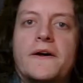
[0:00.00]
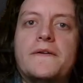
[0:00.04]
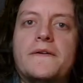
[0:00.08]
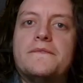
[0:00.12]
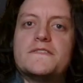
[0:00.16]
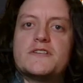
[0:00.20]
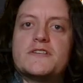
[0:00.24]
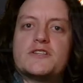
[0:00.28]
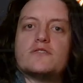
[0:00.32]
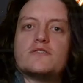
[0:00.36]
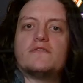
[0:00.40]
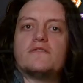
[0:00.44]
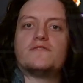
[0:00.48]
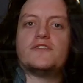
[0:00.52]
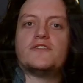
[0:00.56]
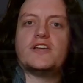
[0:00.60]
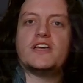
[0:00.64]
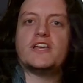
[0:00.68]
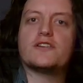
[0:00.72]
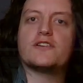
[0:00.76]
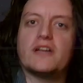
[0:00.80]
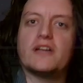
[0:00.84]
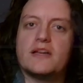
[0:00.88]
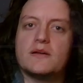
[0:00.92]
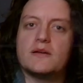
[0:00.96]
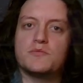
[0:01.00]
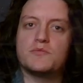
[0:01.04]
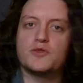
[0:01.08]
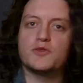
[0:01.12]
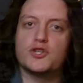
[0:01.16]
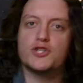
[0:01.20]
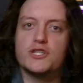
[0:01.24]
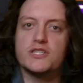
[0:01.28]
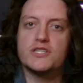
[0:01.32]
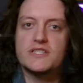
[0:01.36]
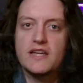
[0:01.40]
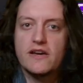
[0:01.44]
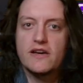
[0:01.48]
So a Vader ambush
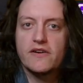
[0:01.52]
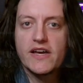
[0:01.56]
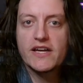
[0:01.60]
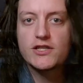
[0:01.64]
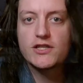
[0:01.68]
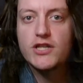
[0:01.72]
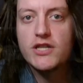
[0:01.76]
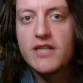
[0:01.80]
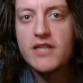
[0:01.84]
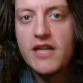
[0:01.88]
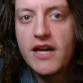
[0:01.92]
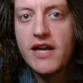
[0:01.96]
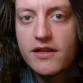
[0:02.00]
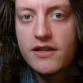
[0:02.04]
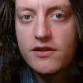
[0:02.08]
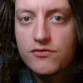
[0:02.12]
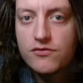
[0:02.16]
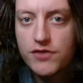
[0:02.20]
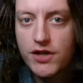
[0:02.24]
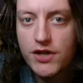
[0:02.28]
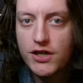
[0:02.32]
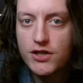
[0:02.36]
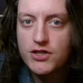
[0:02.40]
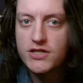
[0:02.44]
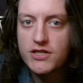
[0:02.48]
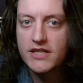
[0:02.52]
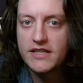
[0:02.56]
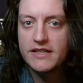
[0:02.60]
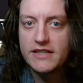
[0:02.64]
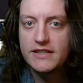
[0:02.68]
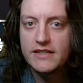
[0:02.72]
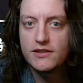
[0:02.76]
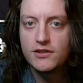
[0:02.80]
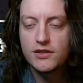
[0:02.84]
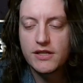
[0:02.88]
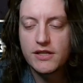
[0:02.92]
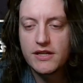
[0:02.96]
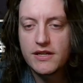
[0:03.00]
is now actually not in range to
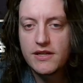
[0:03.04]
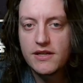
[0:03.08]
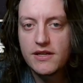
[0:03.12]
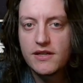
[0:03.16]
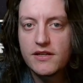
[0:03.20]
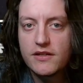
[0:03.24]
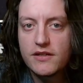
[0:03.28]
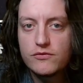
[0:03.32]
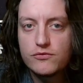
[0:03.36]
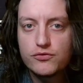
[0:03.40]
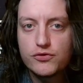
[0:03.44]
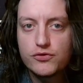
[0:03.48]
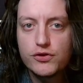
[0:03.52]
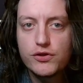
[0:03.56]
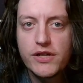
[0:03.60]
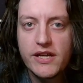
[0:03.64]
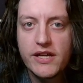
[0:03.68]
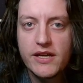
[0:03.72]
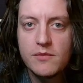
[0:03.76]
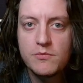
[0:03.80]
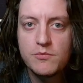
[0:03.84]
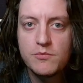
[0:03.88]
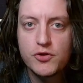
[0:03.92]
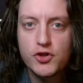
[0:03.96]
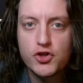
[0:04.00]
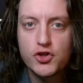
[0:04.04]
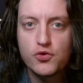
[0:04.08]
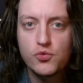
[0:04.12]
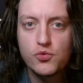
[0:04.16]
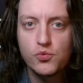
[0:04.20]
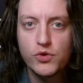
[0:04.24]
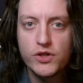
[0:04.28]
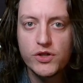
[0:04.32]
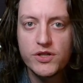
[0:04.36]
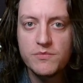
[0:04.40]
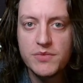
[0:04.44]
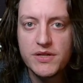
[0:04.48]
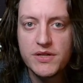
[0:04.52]
kill Gideon. A Rook ambush
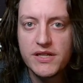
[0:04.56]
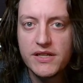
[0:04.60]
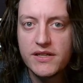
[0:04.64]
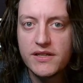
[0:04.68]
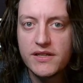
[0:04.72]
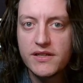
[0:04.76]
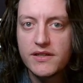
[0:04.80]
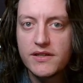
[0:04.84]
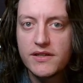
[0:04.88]
would be.